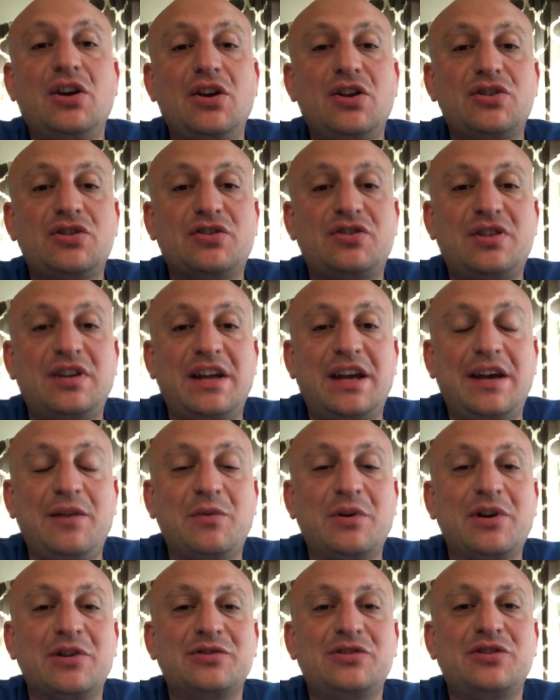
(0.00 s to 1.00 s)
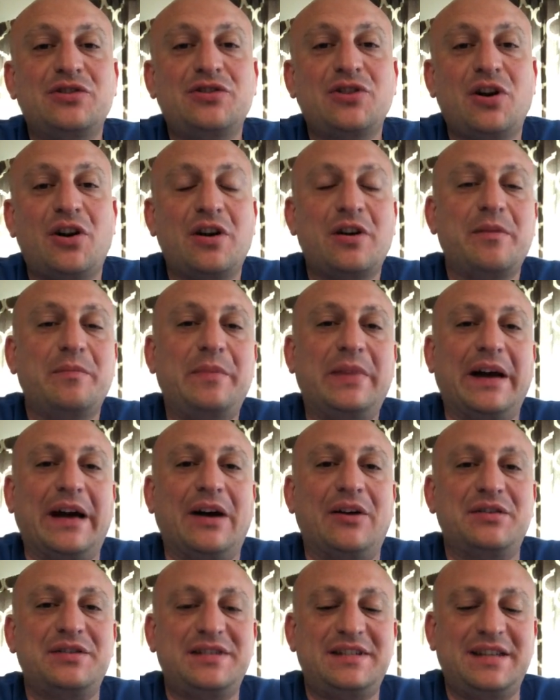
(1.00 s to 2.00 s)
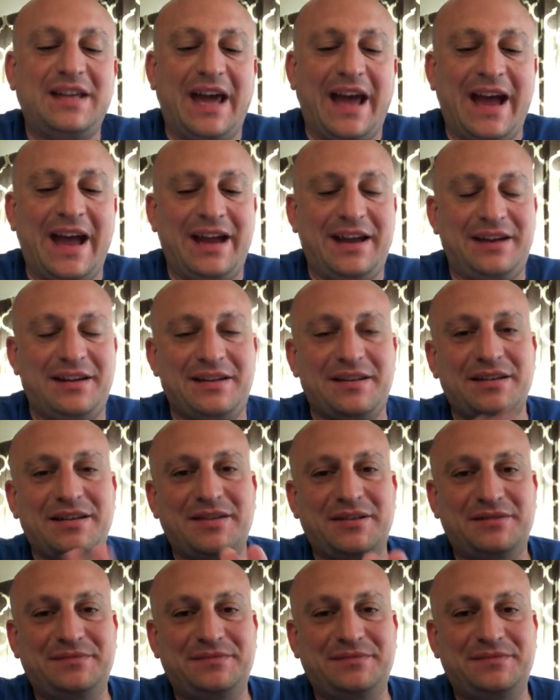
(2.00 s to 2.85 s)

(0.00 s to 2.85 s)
So, today we're going to talk about Tang.